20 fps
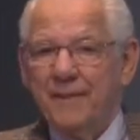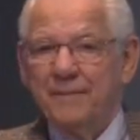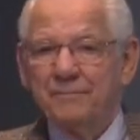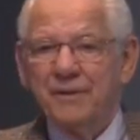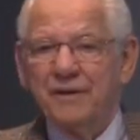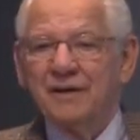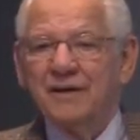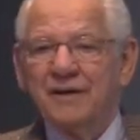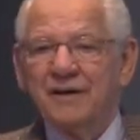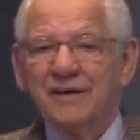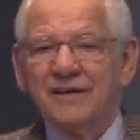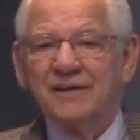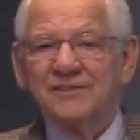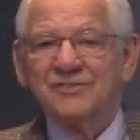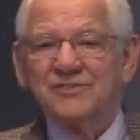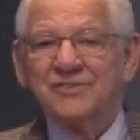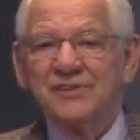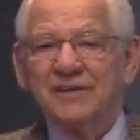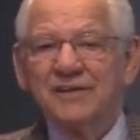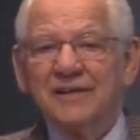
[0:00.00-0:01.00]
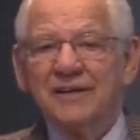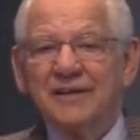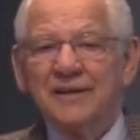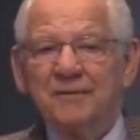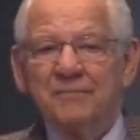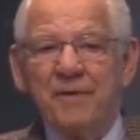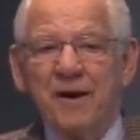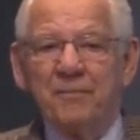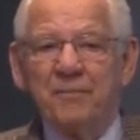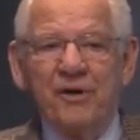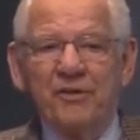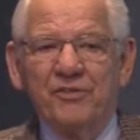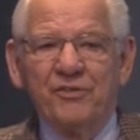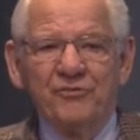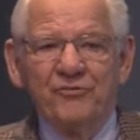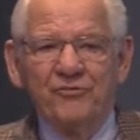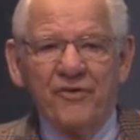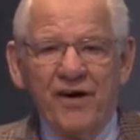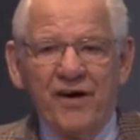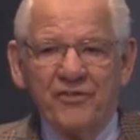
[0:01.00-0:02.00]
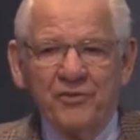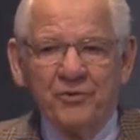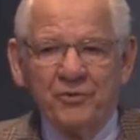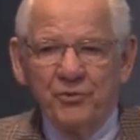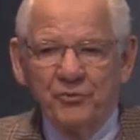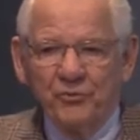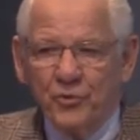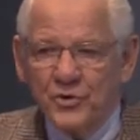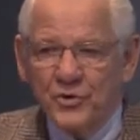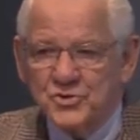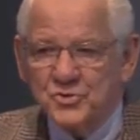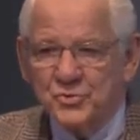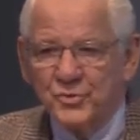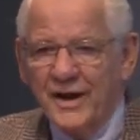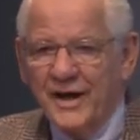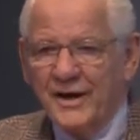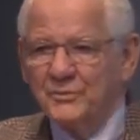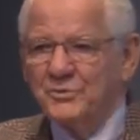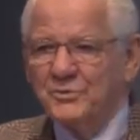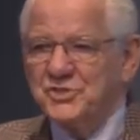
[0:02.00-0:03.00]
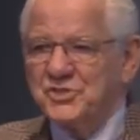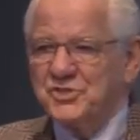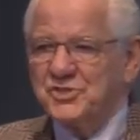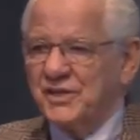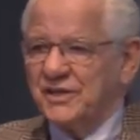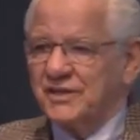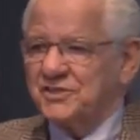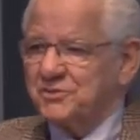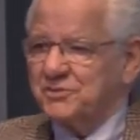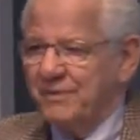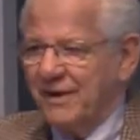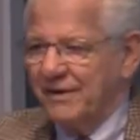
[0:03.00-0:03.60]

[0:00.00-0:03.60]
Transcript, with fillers: because my mother and father divorced when I was six.